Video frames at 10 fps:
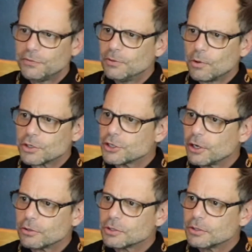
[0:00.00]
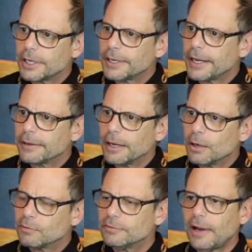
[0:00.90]
a few more shows and then
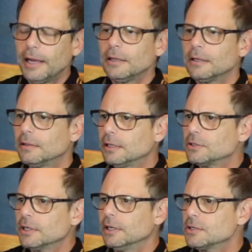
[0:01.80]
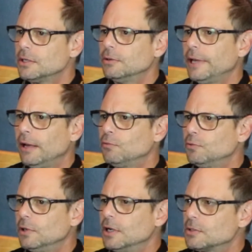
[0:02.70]
uh, finally things are going to slow down
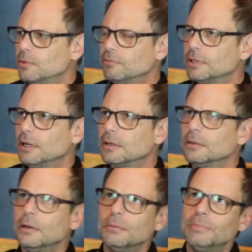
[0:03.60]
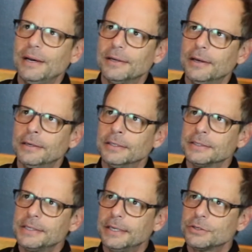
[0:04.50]
for us we've done about
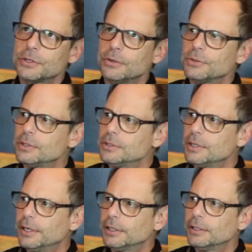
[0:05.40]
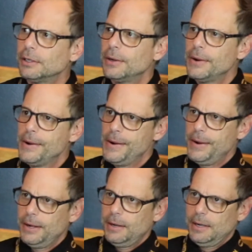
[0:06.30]
110 shows this year mm -hmm.
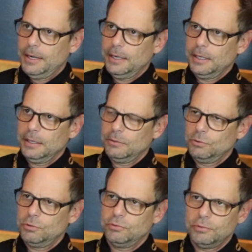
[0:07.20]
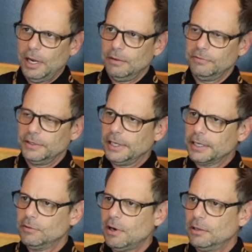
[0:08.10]
and i feel like
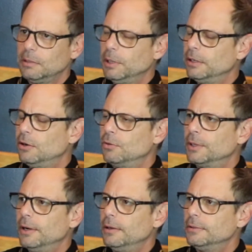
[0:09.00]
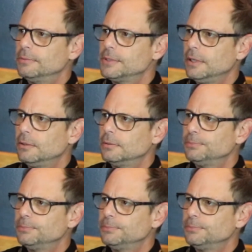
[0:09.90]
i've hardly been home at all so yeah.